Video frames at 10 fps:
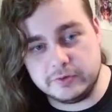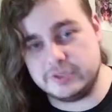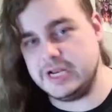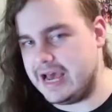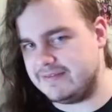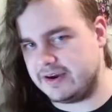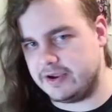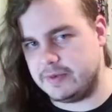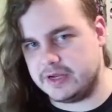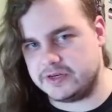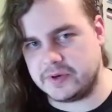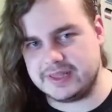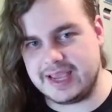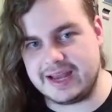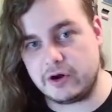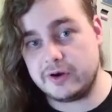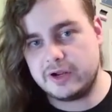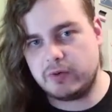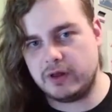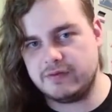Not very much, right? They had already
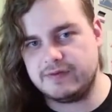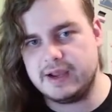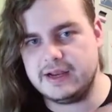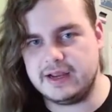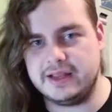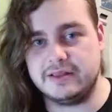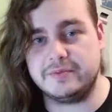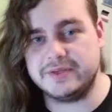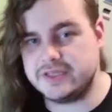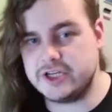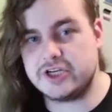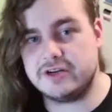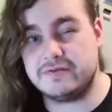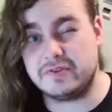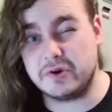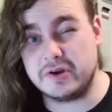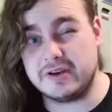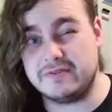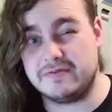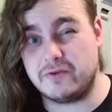qualified, and the position of third and
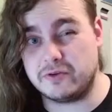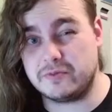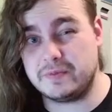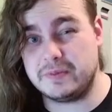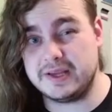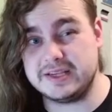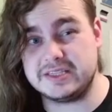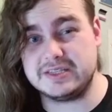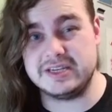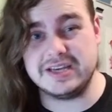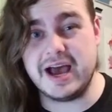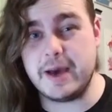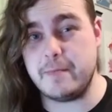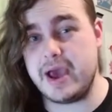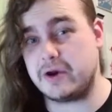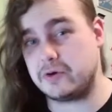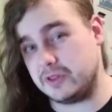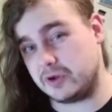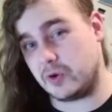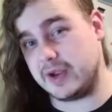fourth place did not matter in the
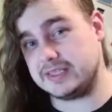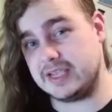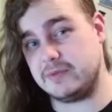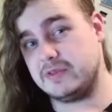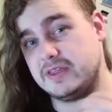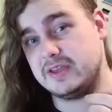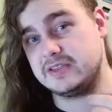grand scheme of things.